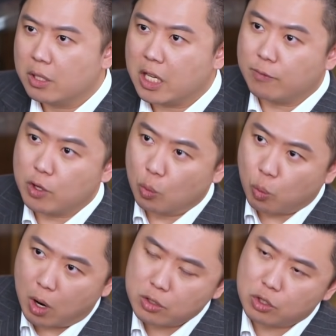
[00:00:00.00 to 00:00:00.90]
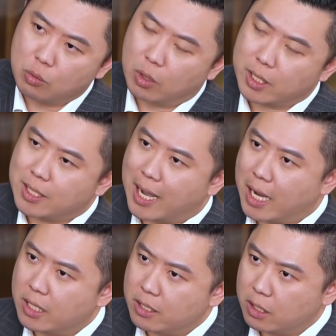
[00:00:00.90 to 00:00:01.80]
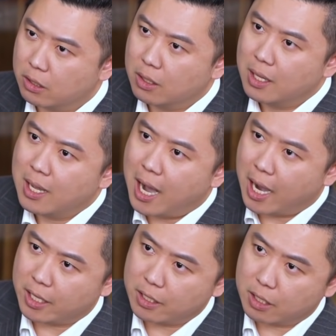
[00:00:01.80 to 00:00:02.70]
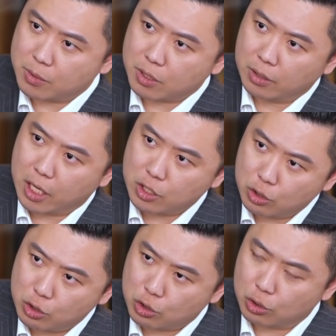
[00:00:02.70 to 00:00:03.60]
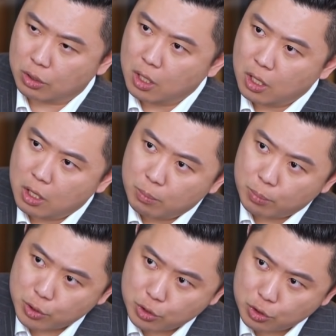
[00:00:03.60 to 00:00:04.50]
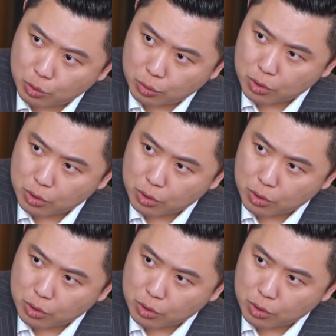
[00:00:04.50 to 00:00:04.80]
if you want to, what is the ideal high income skill that you should pursue.